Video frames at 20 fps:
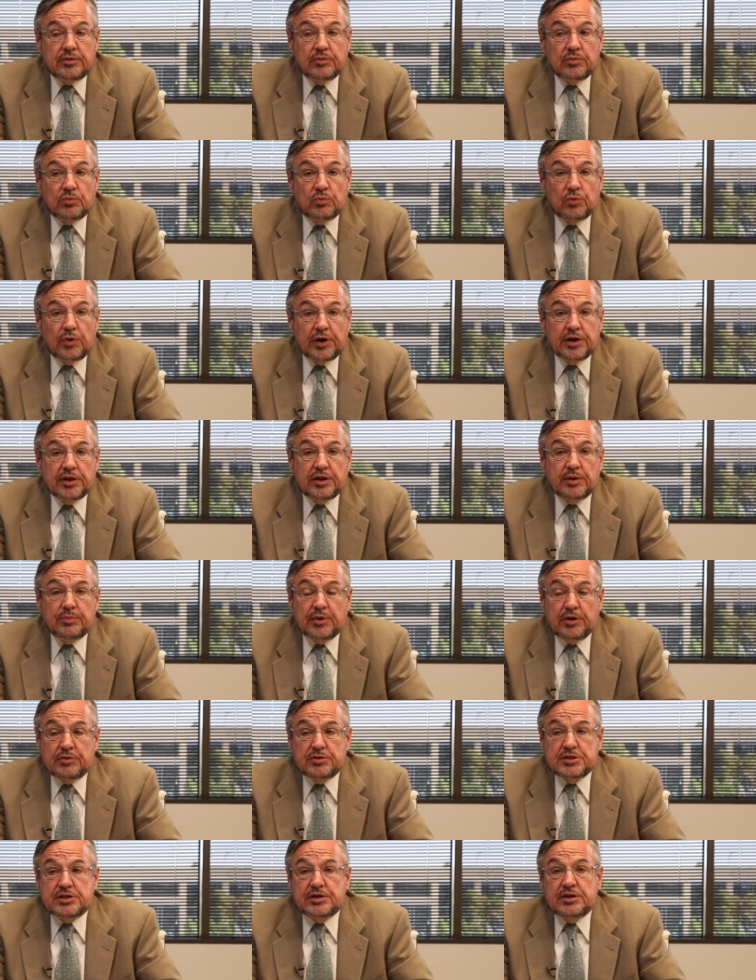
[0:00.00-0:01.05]
One of the
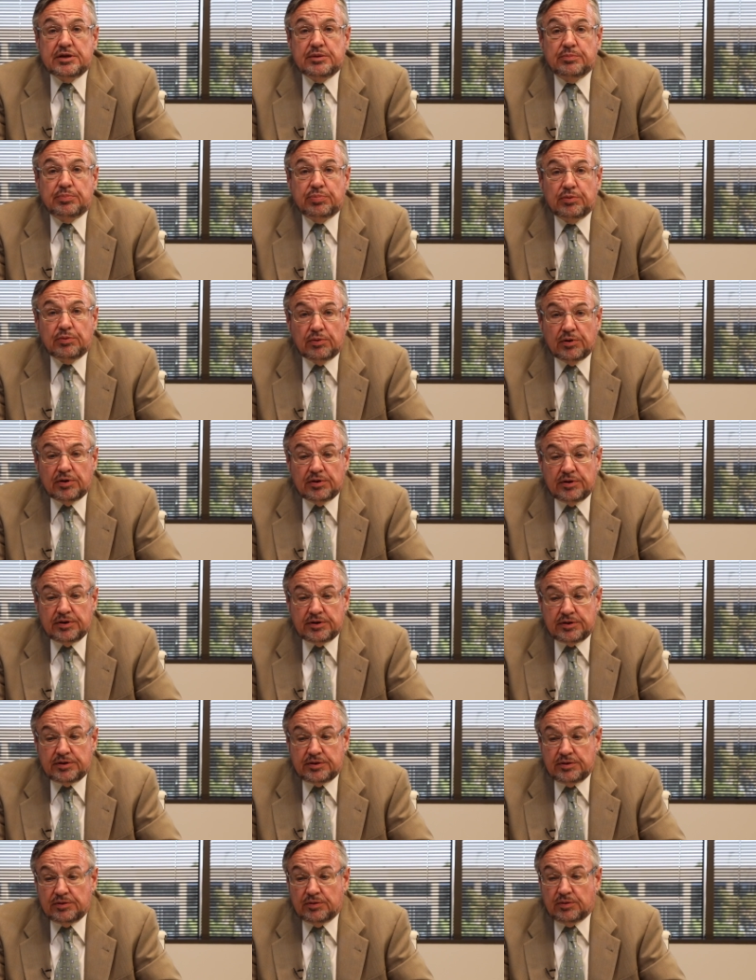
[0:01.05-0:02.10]
most
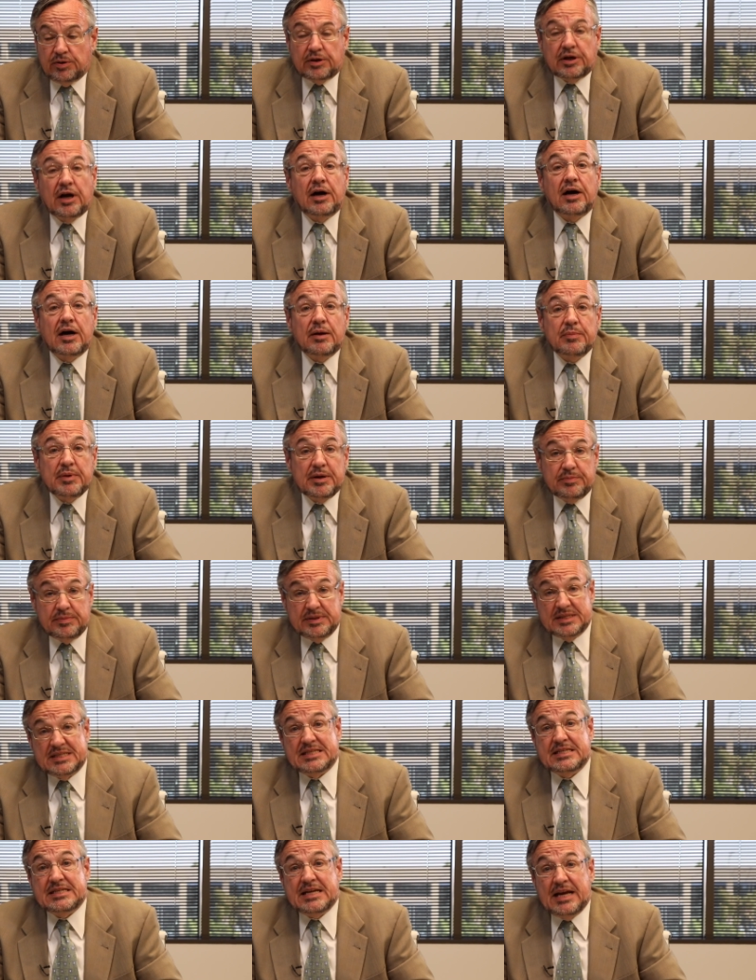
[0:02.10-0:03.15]
important or common
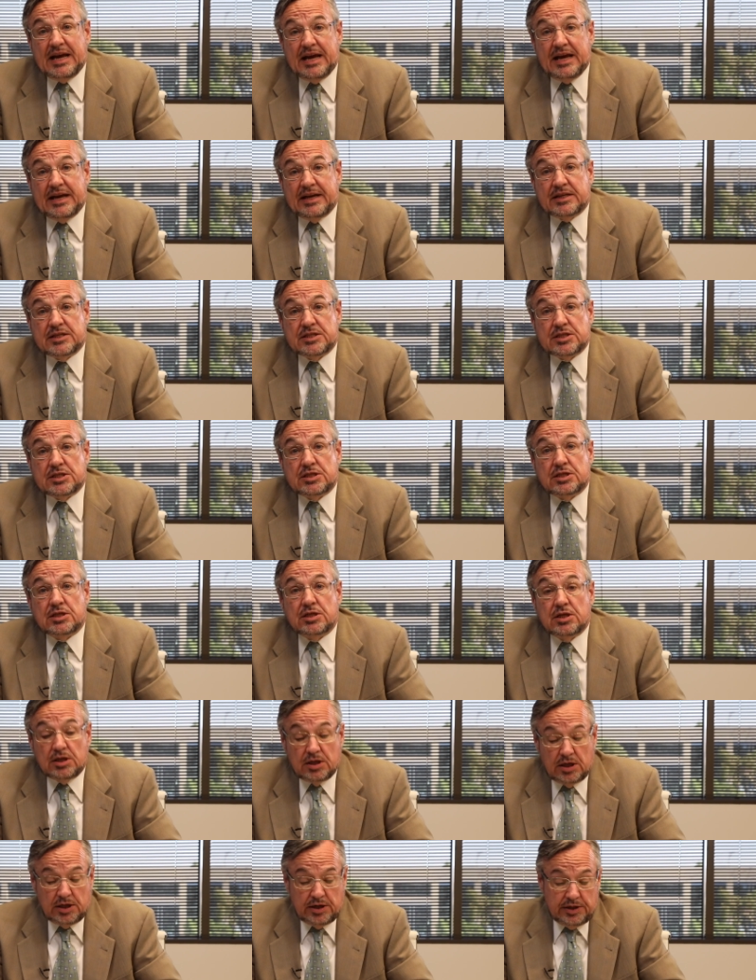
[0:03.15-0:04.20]
mistakes
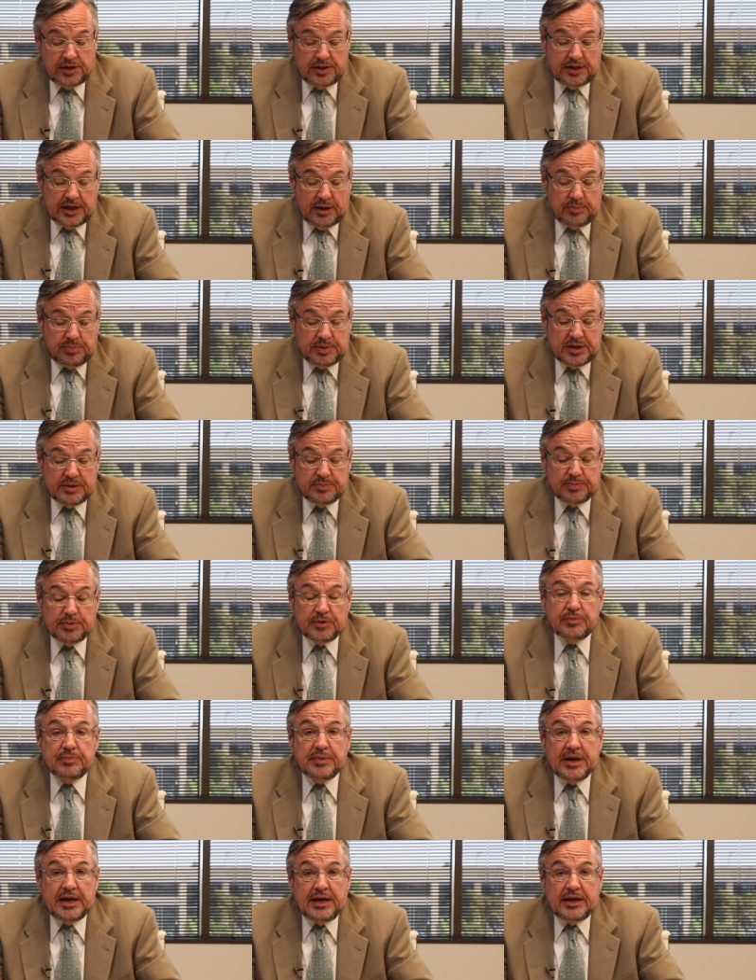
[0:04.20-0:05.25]
that
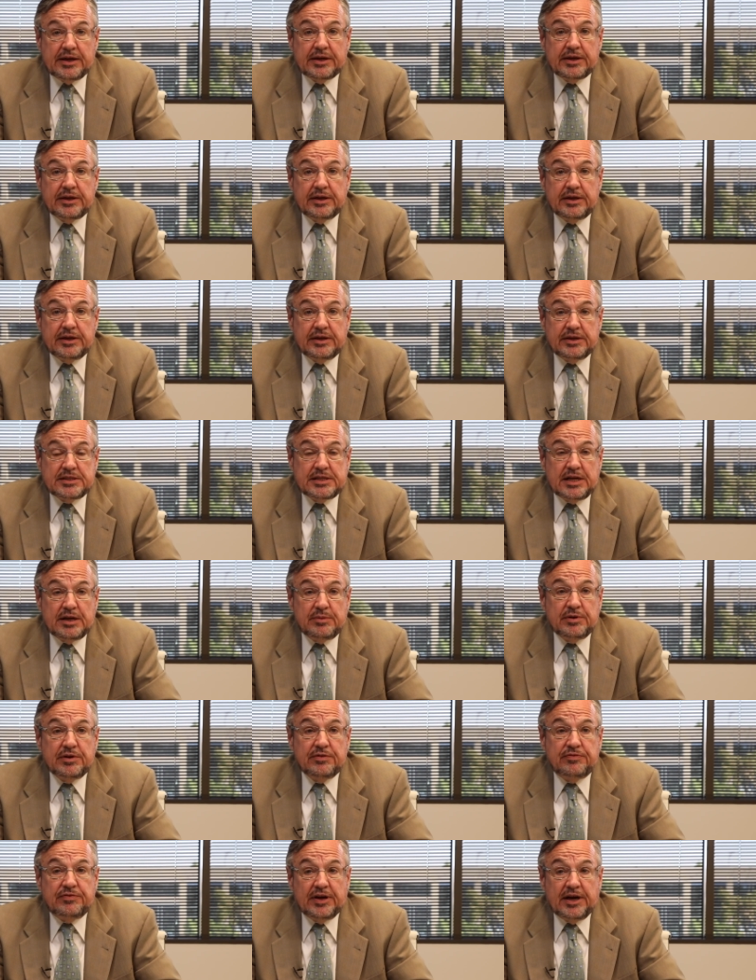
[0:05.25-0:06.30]
people make in a
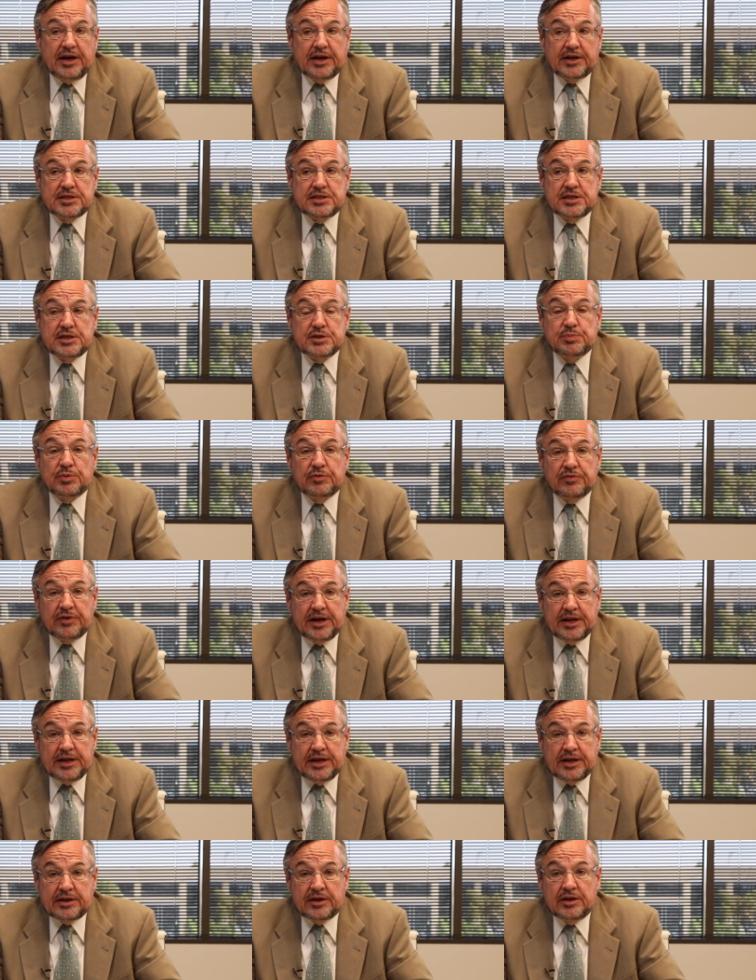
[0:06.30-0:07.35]
statement of facts is
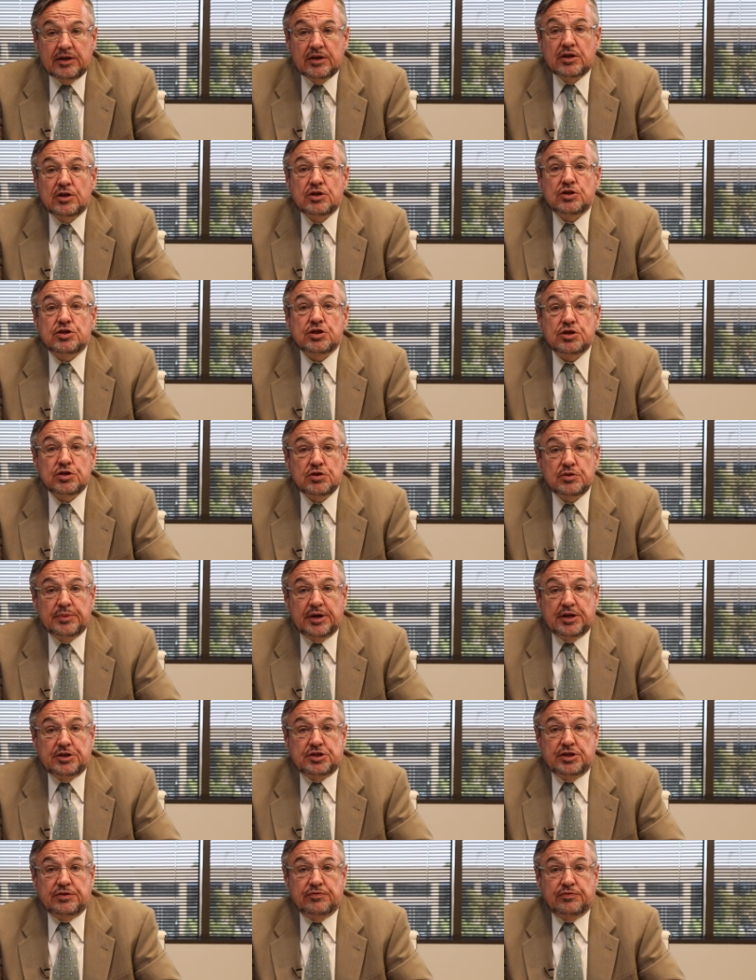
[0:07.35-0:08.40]
providing too
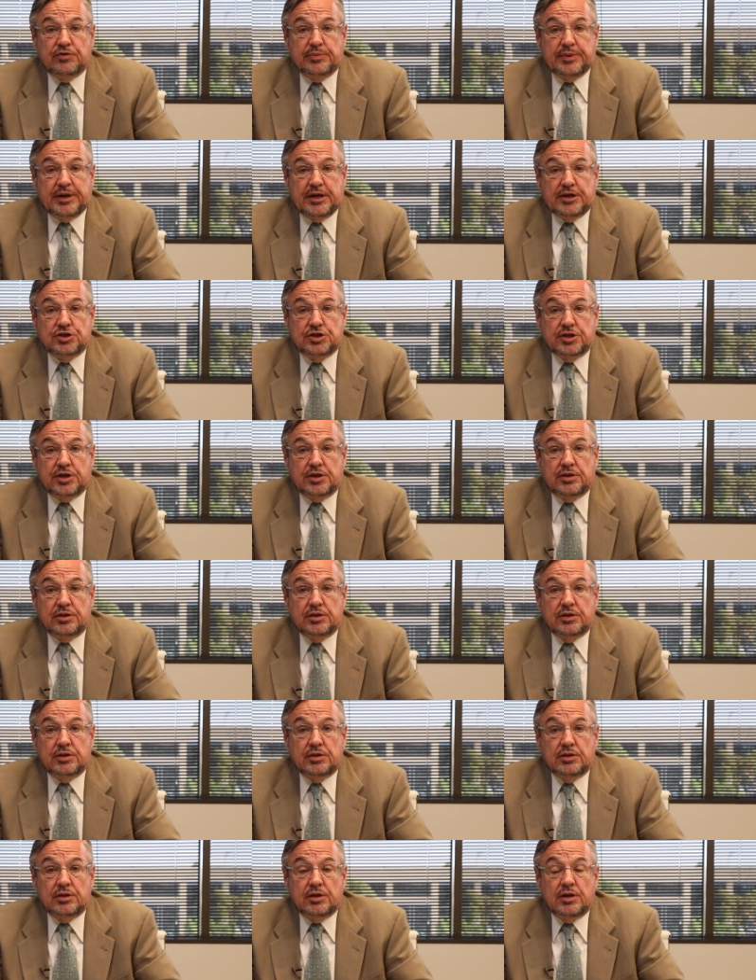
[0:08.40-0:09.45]
much information
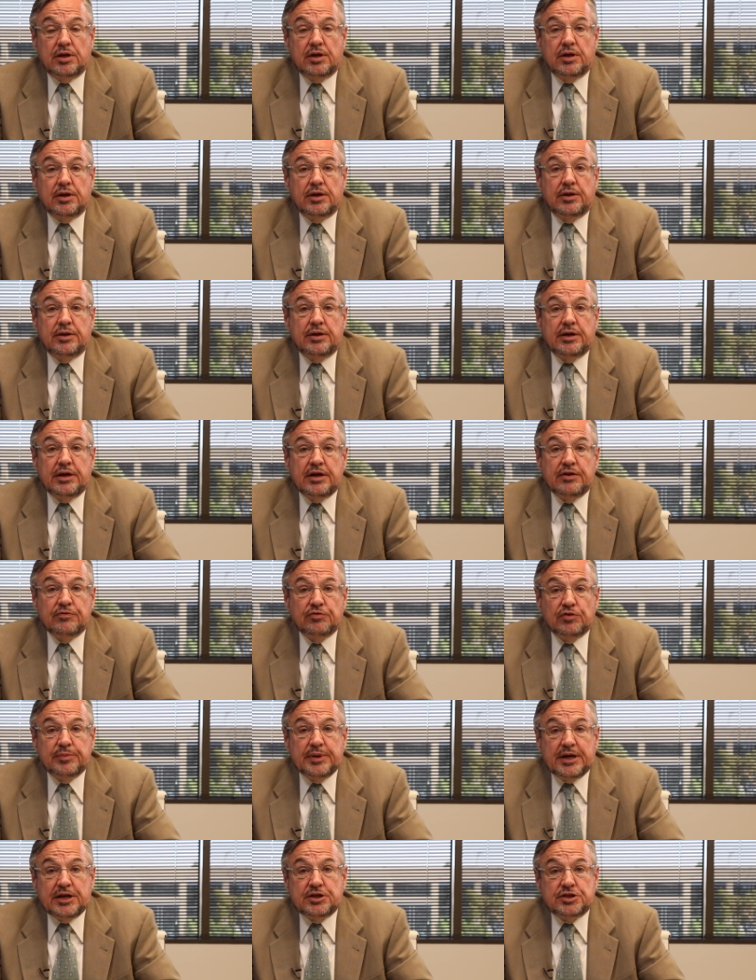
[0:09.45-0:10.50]

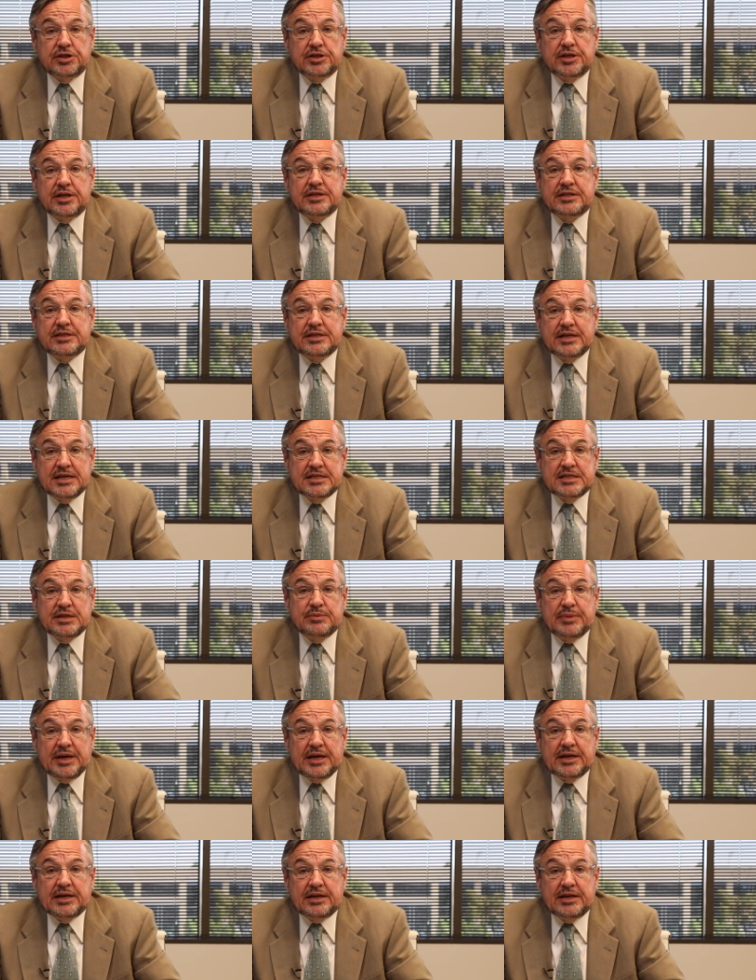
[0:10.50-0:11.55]
that doesn't
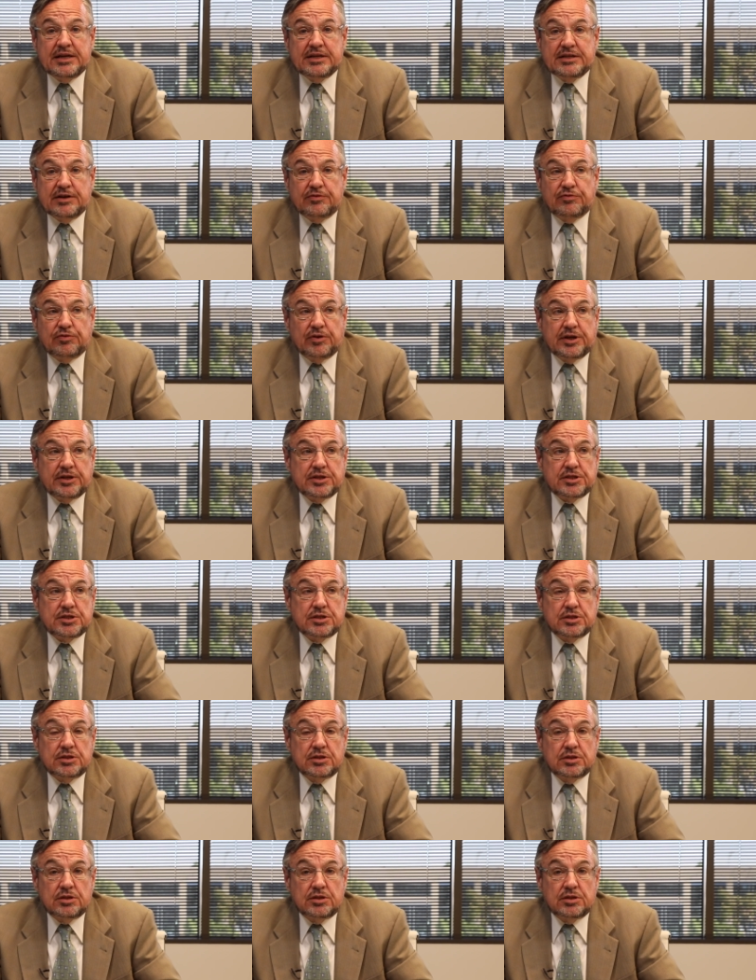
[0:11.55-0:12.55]
make any difference.